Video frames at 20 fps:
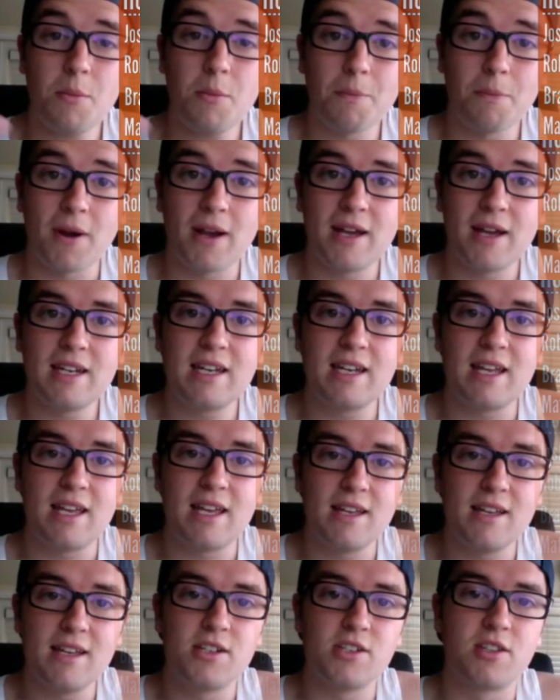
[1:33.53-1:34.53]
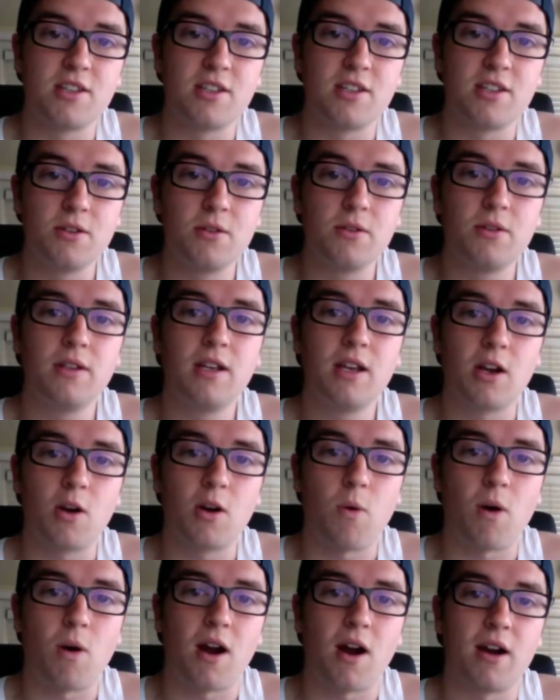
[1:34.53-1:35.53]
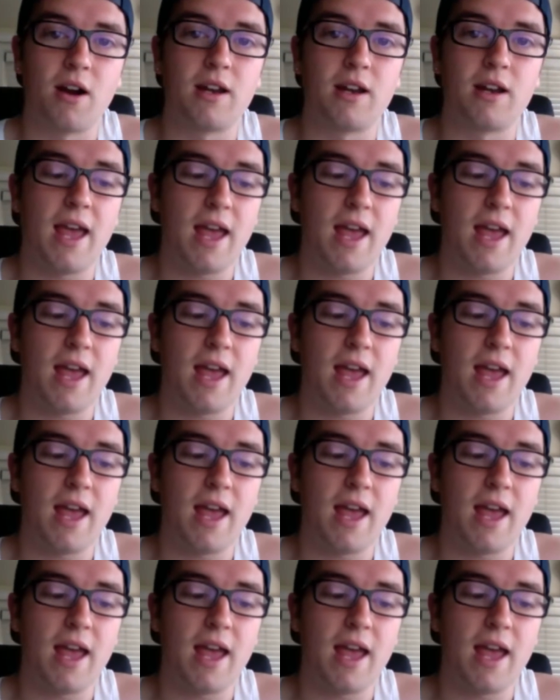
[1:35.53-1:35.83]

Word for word: Brandon Inge, the newly acquired